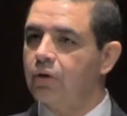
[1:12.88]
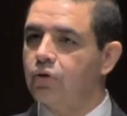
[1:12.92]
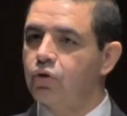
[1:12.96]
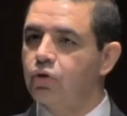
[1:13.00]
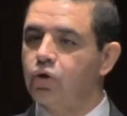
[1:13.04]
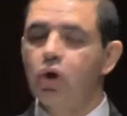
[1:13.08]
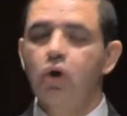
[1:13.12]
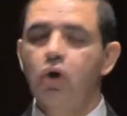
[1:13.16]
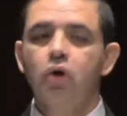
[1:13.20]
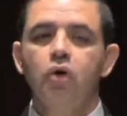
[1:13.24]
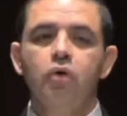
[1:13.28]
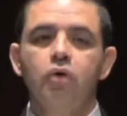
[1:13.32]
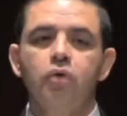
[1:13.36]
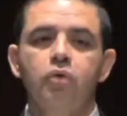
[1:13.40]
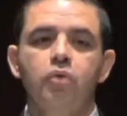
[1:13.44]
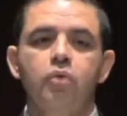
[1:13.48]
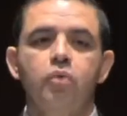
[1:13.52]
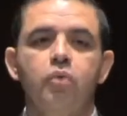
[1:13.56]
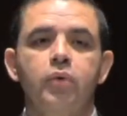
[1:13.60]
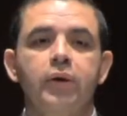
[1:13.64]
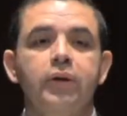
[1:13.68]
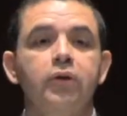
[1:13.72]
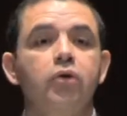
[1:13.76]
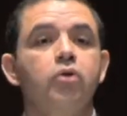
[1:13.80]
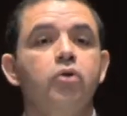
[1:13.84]
Two,
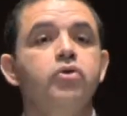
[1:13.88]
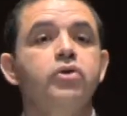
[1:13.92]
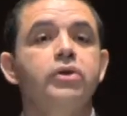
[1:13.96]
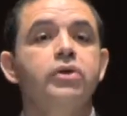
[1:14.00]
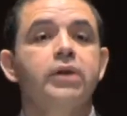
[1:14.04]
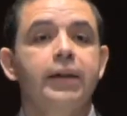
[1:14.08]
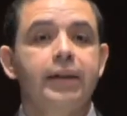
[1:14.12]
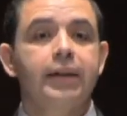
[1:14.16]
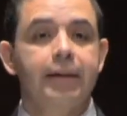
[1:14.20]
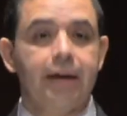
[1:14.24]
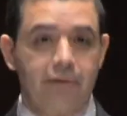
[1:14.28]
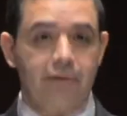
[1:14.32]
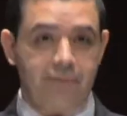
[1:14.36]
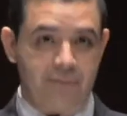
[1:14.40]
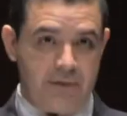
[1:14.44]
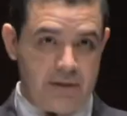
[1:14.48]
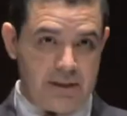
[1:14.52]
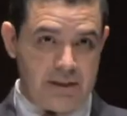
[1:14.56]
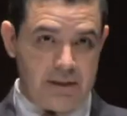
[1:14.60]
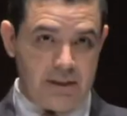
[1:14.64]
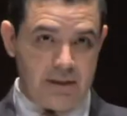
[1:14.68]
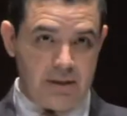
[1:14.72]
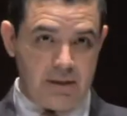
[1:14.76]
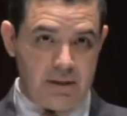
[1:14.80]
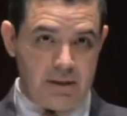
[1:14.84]
reduce the
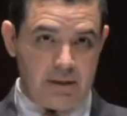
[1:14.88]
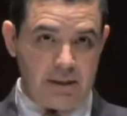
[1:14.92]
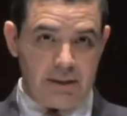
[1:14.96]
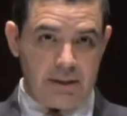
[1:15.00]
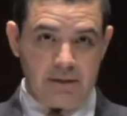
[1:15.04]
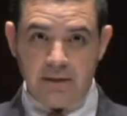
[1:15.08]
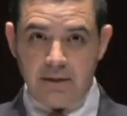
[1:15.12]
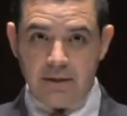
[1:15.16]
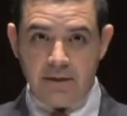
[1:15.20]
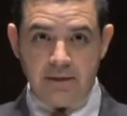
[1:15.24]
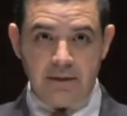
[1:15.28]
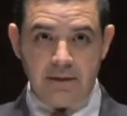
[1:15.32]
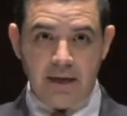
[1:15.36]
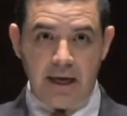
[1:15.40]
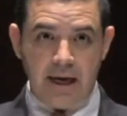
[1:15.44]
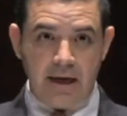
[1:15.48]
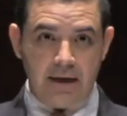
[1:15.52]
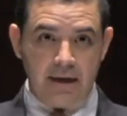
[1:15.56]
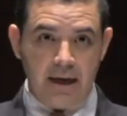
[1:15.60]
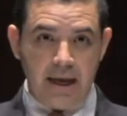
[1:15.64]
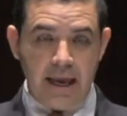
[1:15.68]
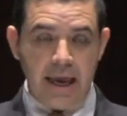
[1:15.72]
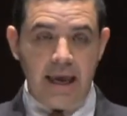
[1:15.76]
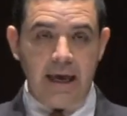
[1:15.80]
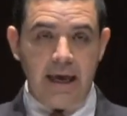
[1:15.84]
deficit because it's
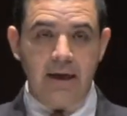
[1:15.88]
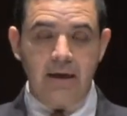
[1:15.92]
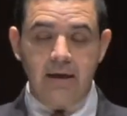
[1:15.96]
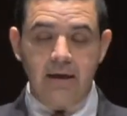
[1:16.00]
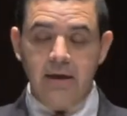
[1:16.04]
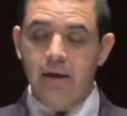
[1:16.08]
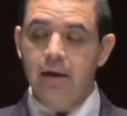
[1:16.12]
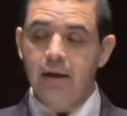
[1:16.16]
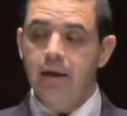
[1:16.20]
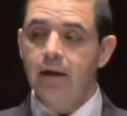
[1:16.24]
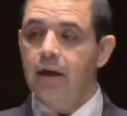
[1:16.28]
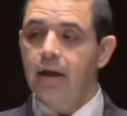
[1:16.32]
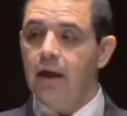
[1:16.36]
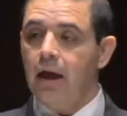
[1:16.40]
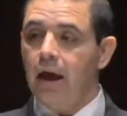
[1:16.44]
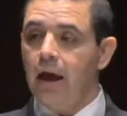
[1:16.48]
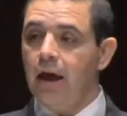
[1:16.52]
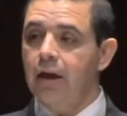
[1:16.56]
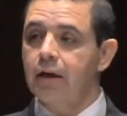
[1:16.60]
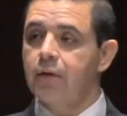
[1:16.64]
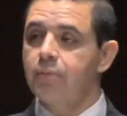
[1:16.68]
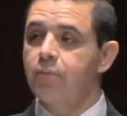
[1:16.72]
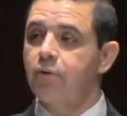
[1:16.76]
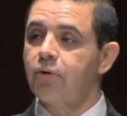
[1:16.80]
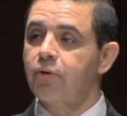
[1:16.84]
out of hand.
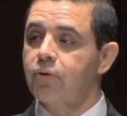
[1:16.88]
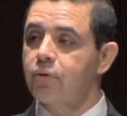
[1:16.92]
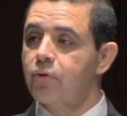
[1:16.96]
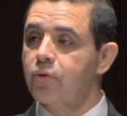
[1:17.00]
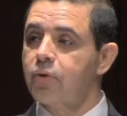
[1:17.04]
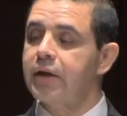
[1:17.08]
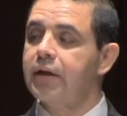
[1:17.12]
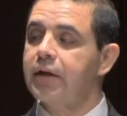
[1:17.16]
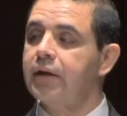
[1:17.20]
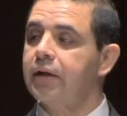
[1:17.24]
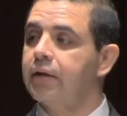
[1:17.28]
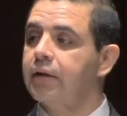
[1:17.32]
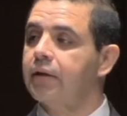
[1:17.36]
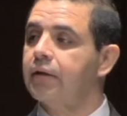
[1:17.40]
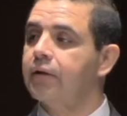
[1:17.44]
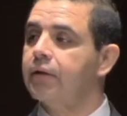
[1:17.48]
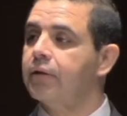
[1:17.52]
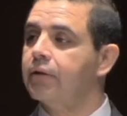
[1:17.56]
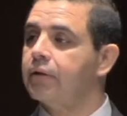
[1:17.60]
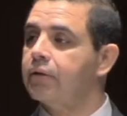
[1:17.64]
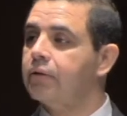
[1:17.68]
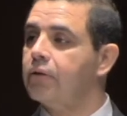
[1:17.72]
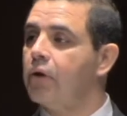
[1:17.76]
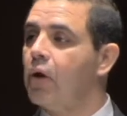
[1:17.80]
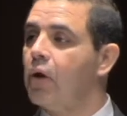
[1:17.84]
And number
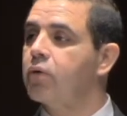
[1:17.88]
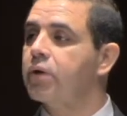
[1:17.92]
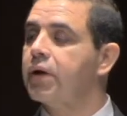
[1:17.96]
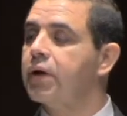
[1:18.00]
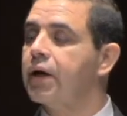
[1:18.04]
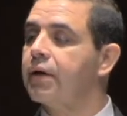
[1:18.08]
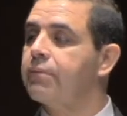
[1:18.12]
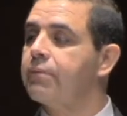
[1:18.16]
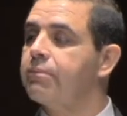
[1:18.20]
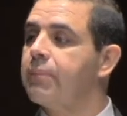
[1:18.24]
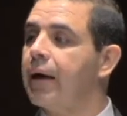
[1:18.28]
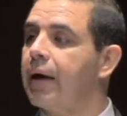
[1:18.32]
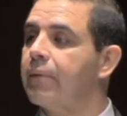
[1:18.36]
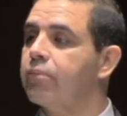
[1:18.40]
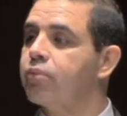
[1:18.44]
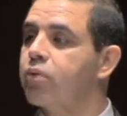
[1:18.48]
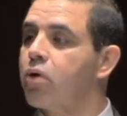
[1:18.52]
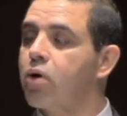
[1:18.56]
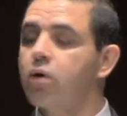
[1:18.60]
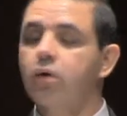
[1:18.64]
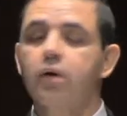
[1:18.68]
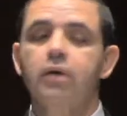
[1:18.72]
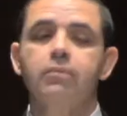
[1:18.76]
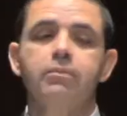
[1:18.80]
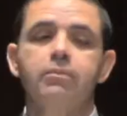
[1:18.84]
three, don't cut my
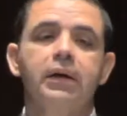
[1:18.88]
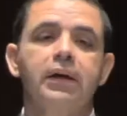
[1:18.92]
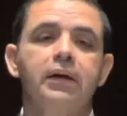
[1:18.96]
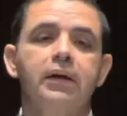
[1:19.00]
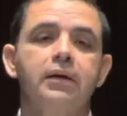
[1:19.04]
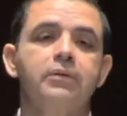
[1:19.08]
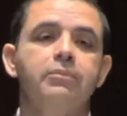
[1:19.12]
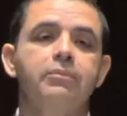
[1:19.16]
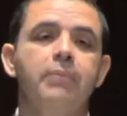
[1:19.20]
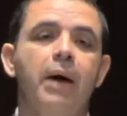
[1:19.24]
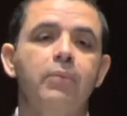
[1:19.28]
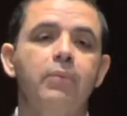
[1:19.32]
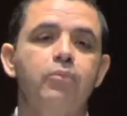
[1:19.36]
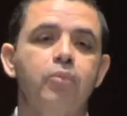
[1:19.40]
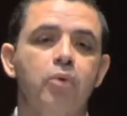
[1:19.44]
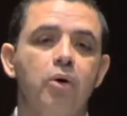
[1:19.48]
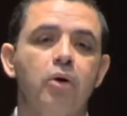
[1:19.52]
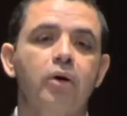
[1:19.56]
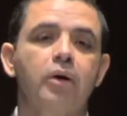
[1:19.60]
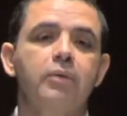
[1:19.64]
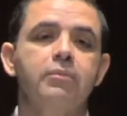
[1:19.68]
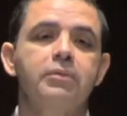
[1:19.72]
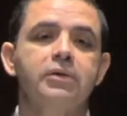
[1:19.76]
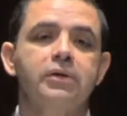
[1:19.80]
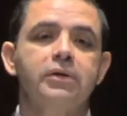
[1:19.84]
program because my
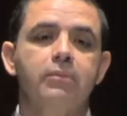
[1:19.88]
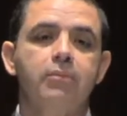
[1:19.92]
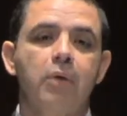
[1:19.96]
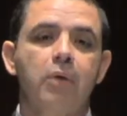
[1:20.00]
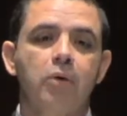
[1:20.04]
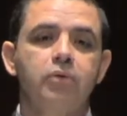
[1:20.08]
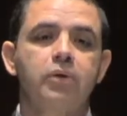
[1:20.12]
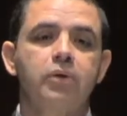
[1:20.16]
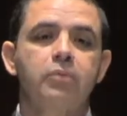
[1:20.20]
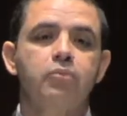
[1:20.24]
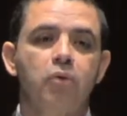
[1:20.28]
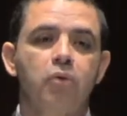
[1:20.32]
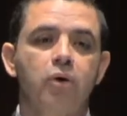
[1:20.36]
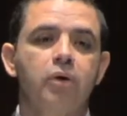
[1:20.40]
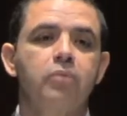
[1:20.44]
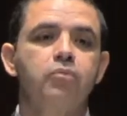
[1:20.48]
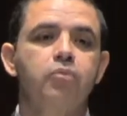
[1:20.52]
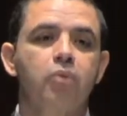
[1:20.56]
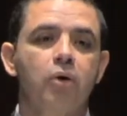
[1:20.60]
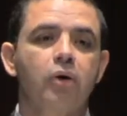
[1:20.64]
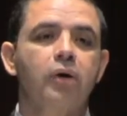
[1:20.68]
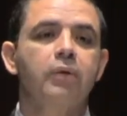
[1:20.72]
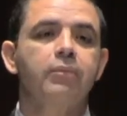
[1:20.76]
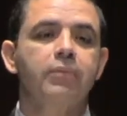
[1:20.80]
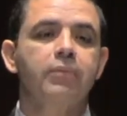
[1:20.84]
program is the most important
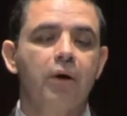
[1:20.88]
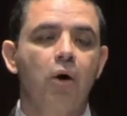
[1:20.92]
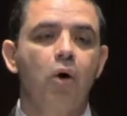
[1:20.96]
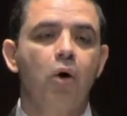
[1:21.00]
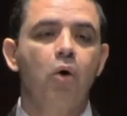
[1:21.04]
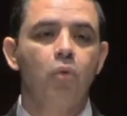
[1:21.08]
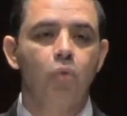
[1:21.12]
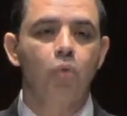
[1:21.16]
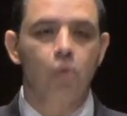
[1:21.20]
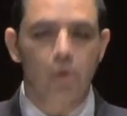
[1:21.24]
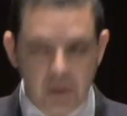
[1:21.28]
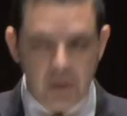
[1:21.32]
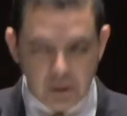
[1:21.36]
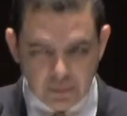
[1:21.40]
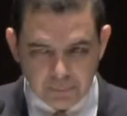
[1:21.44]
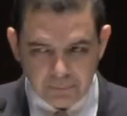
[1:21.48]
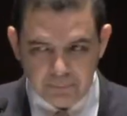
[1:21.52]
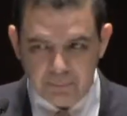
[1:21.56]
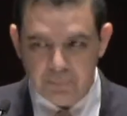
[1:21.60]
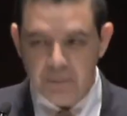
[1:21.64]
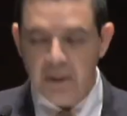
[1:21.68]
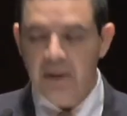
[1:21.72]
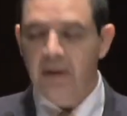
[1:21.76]
program in the whole world.